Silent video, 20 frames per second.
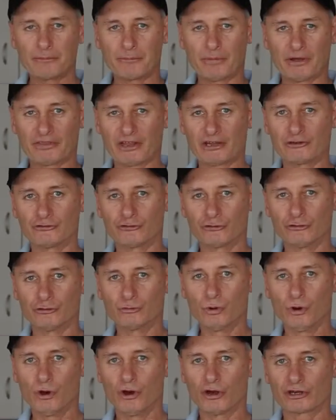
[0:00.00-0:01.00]
But they do
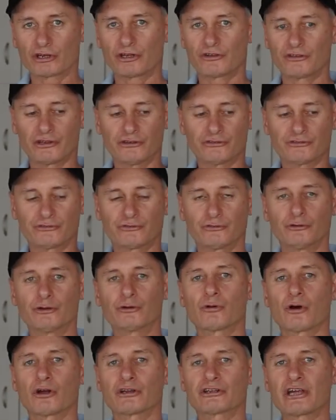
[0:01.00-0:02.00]
work. These
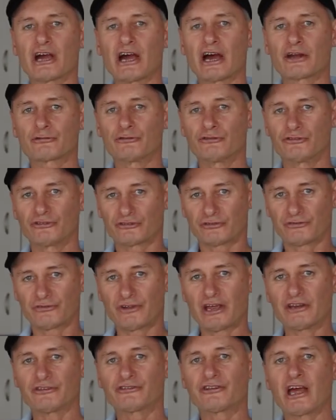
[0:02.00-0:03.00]
fluoride cartridges are
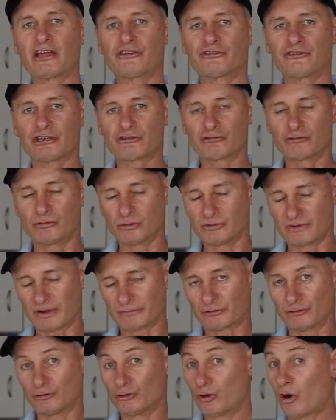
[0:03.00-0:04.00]
fantastic, remove
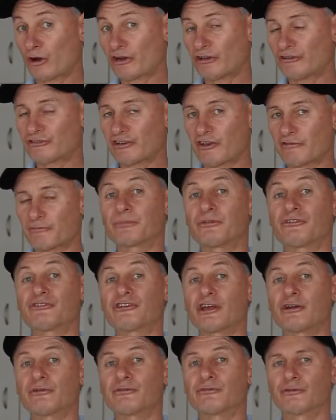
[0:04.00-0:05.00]
up to 97%
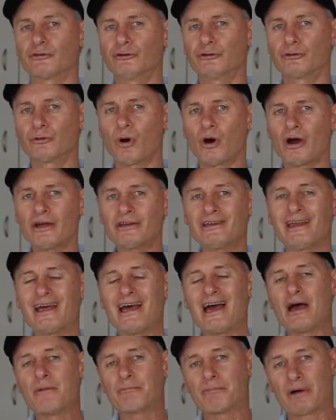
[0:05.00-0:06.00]
of fluoride,
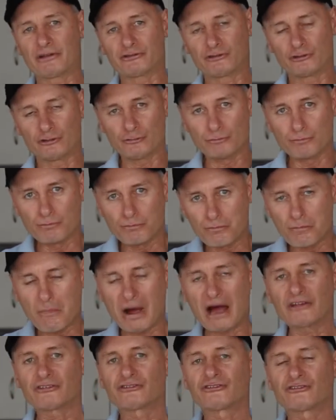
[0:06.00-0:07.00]
but you
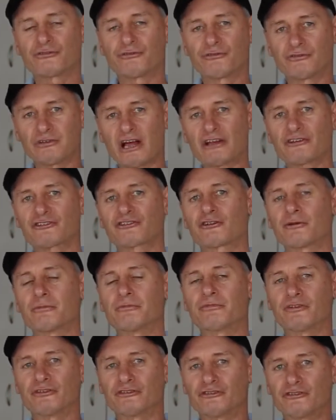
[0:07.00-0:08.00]
must flush them
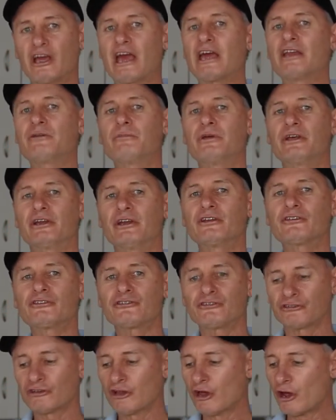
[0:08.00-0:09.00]
for 10
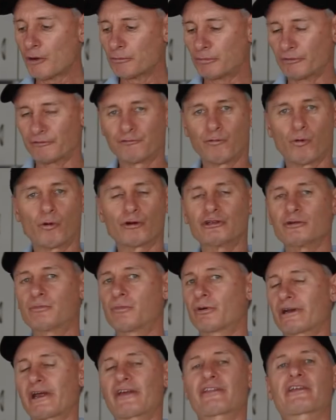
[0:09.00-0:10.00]
minutes before you
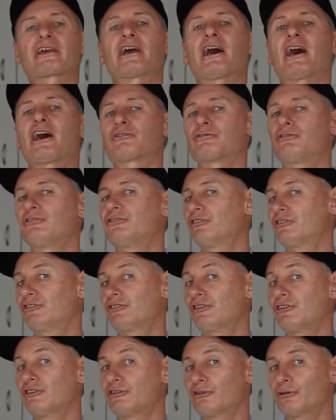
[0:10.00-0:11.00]
put other cartridges
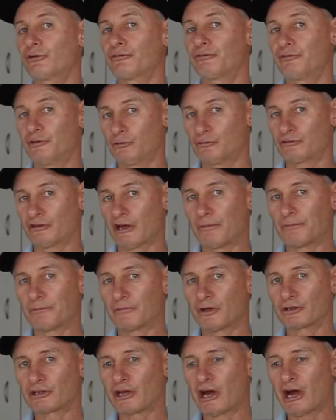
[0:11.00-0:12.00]
into your filter,
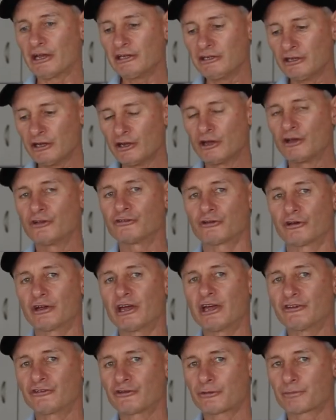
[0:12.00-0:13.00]
okay? So
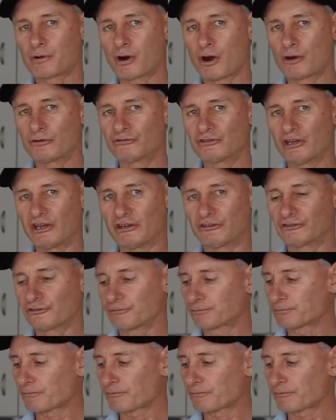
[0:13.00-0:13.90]
here's the process.